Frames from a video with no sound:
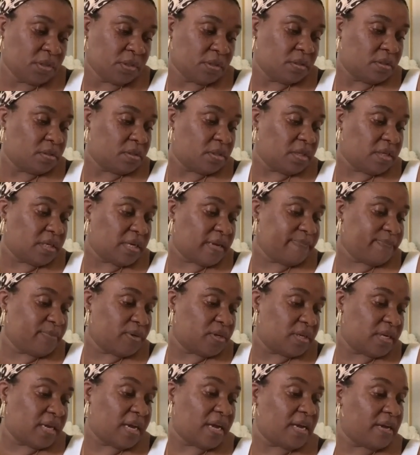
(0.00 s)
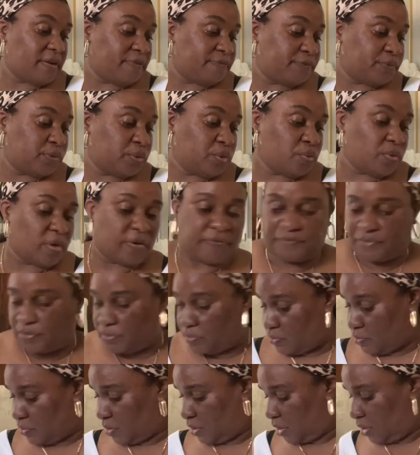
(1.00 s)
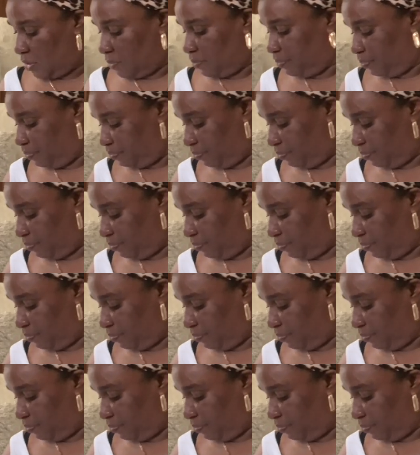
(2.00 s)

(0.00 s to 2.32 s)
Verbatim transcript: I think I have two of those.